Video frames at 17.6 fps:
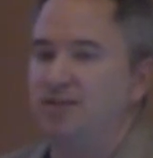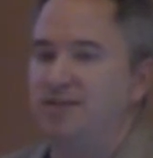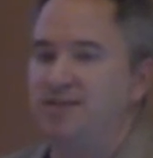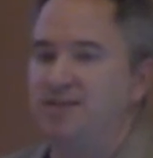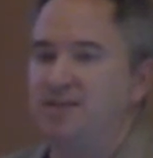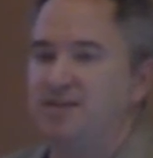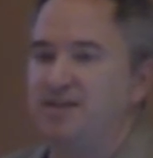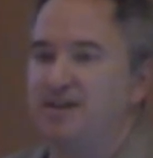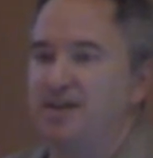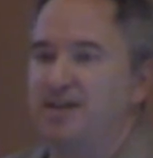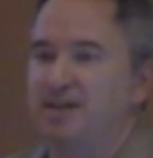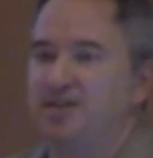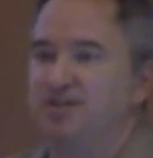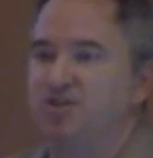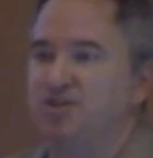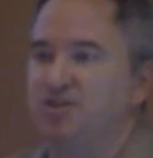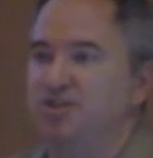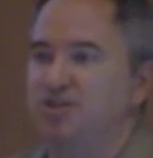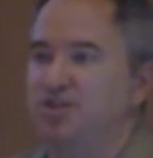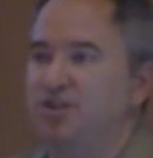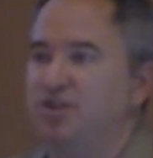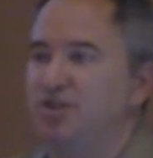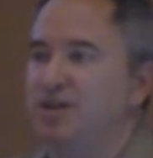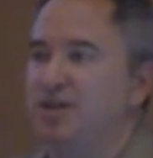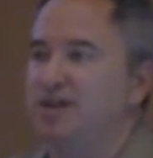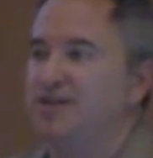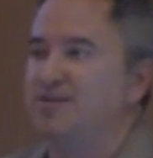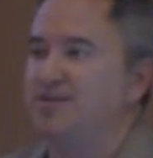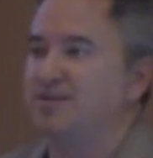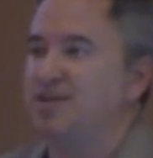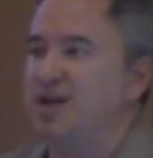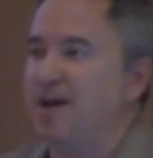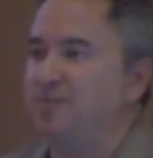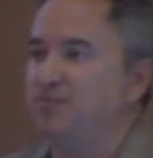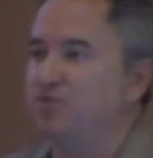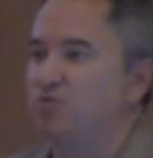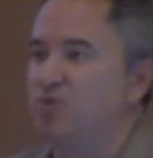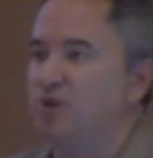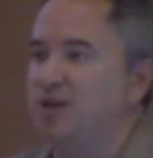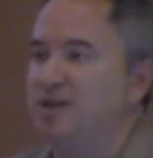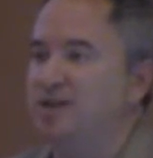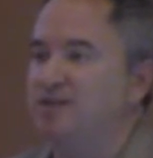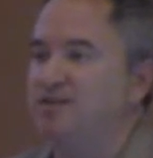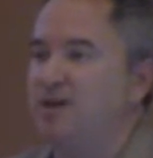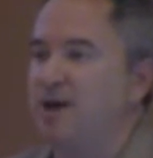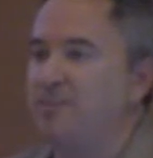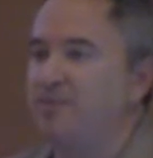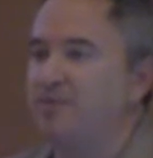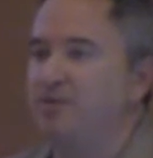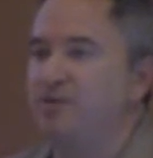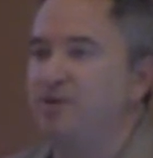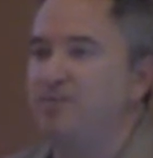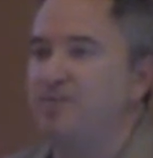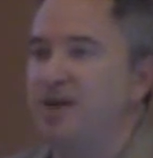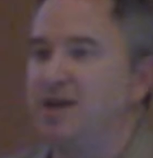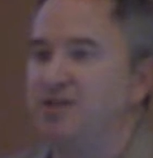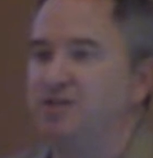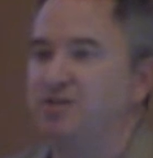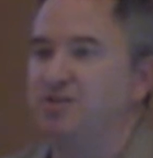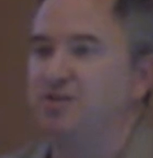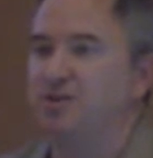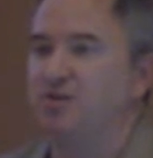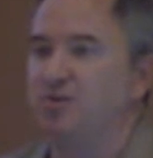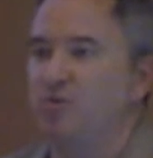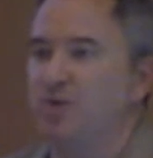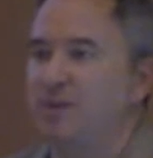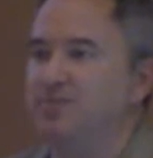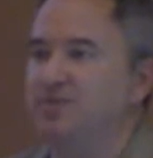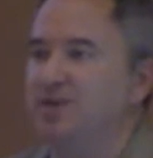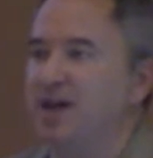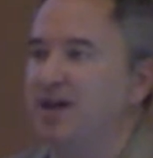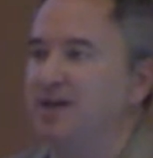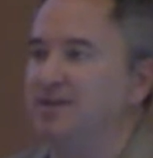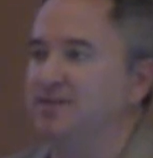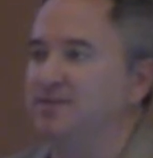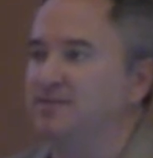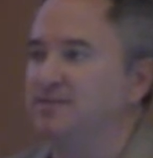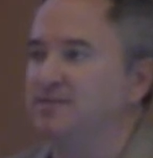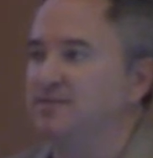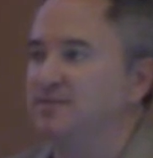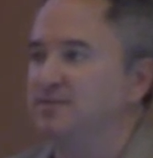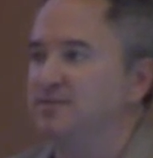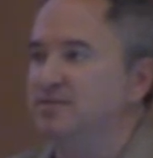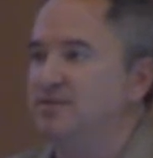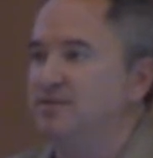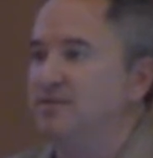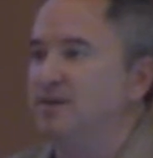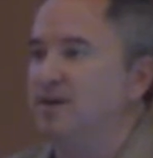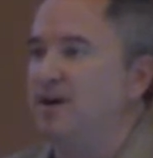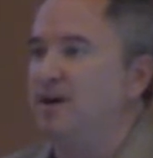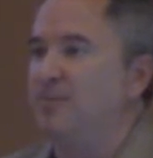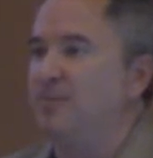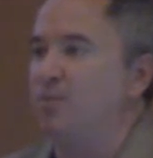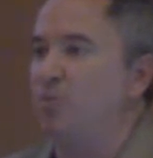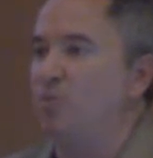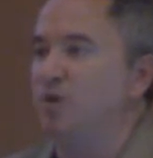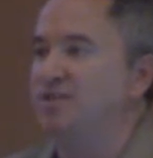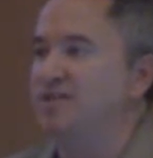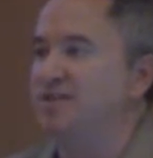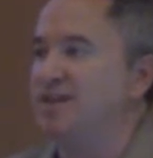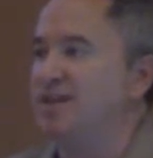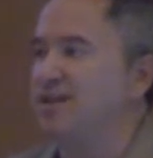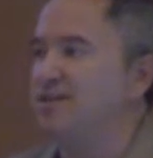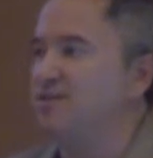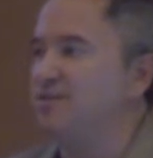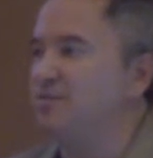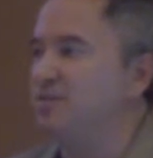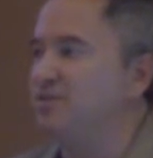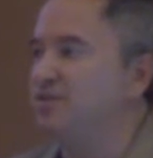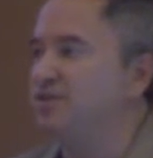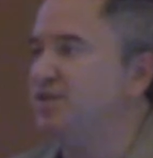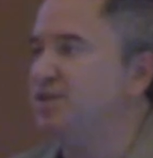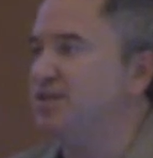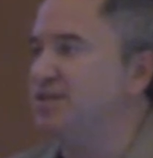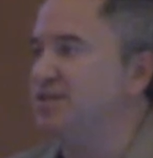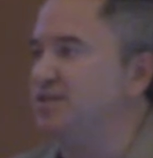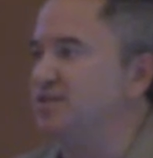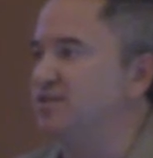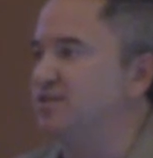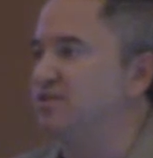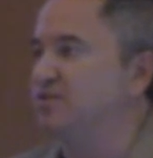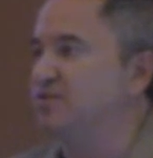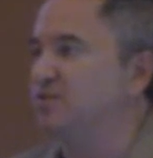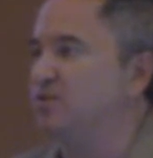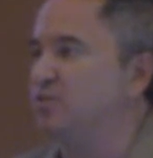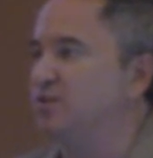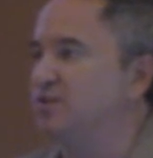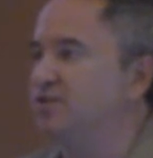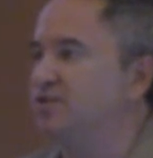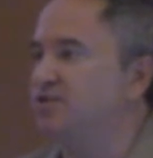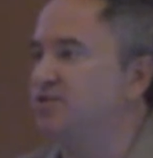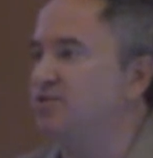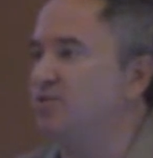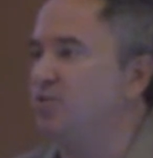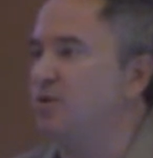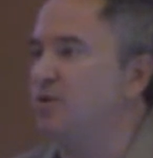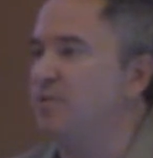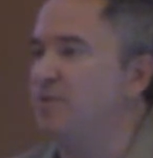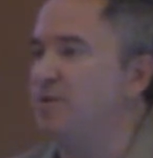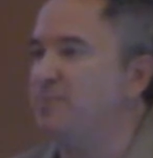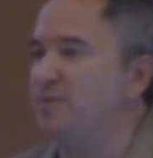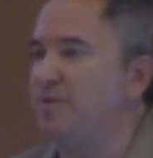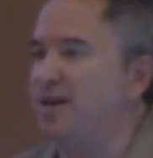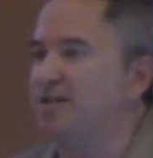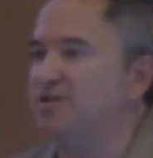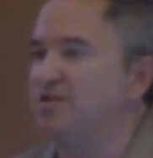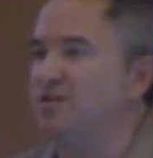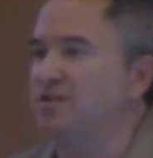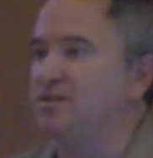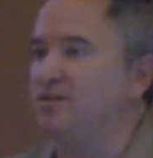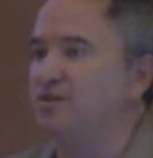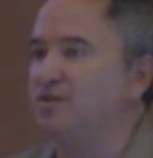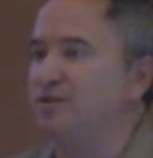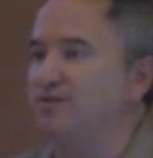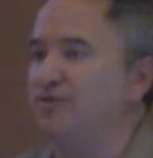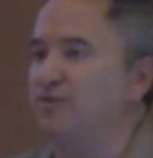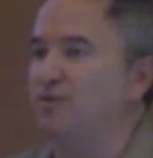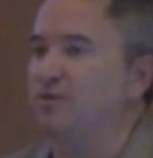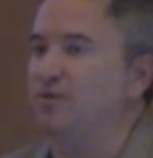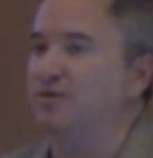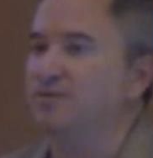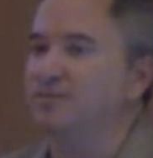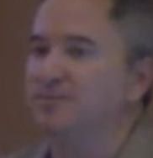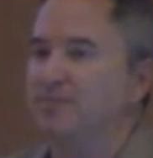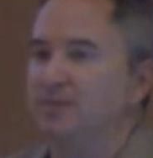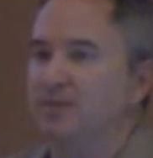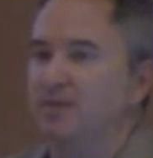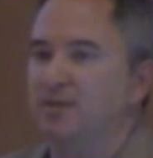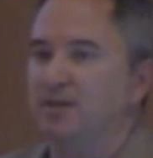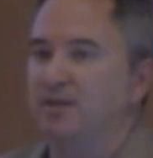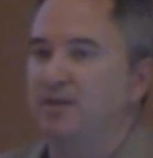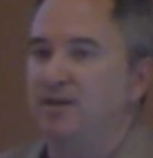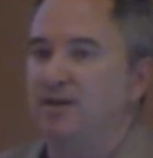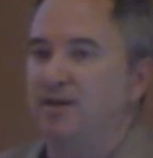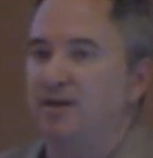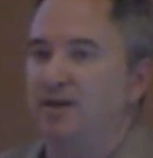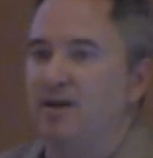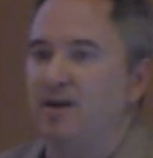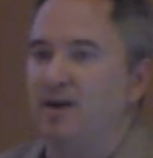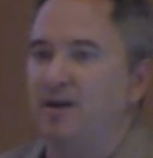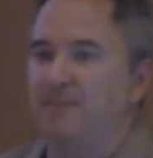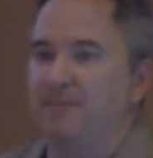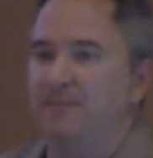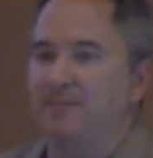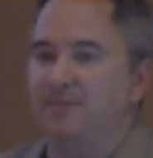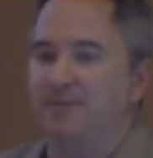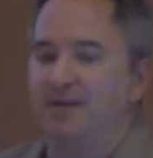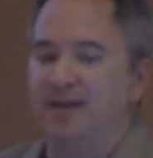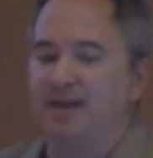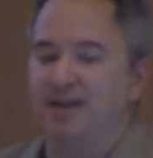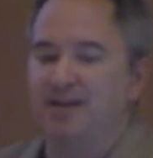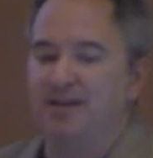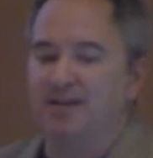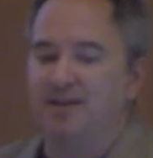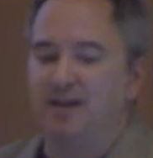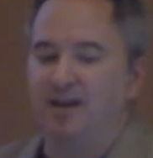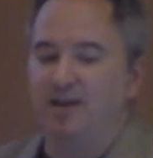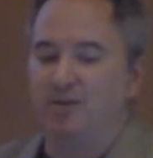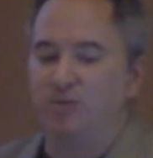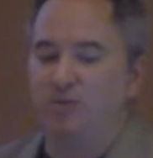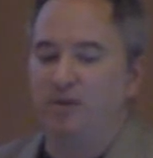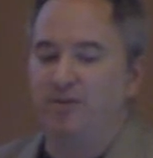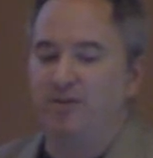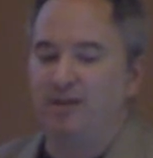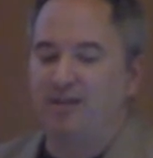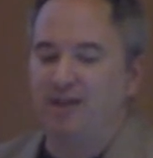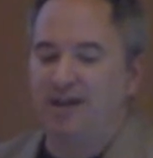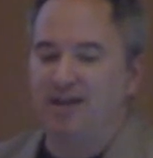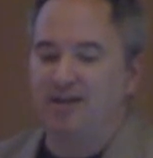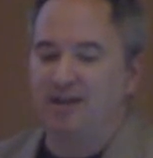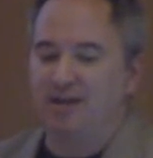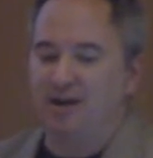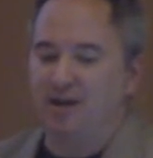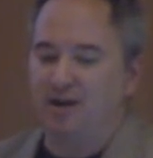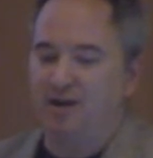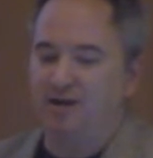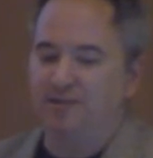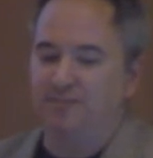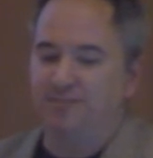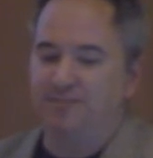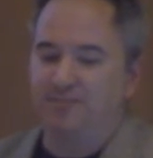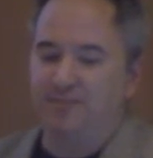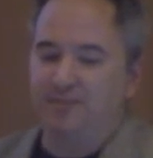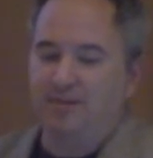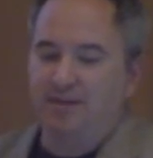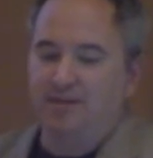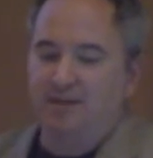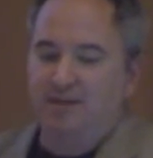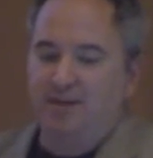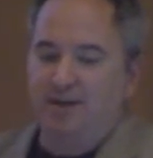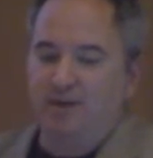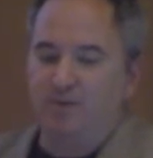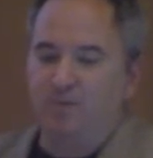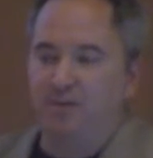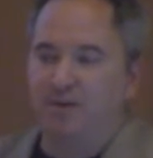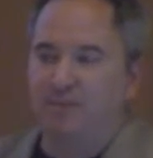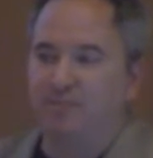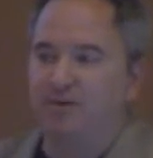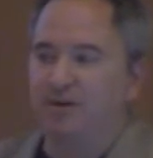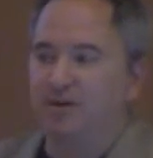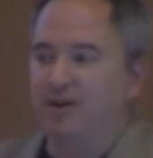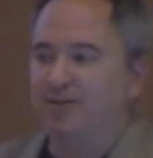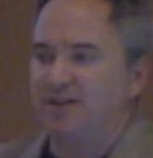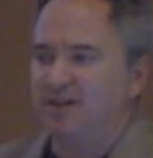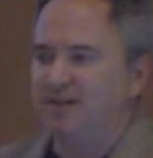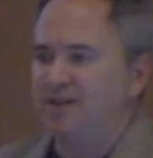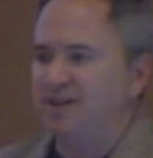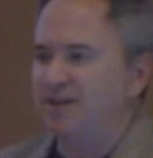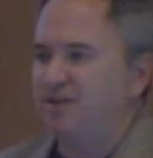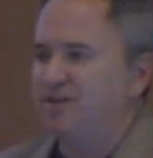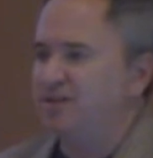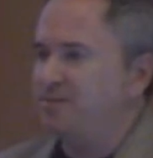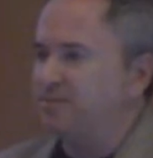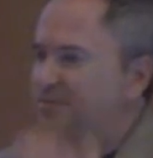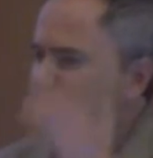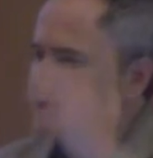easy thing is just to look at the top 20, top 30 pages on your website. What's getting the most hits? What are people actually looking for? What are they landing on? And remember, I think Nikhil had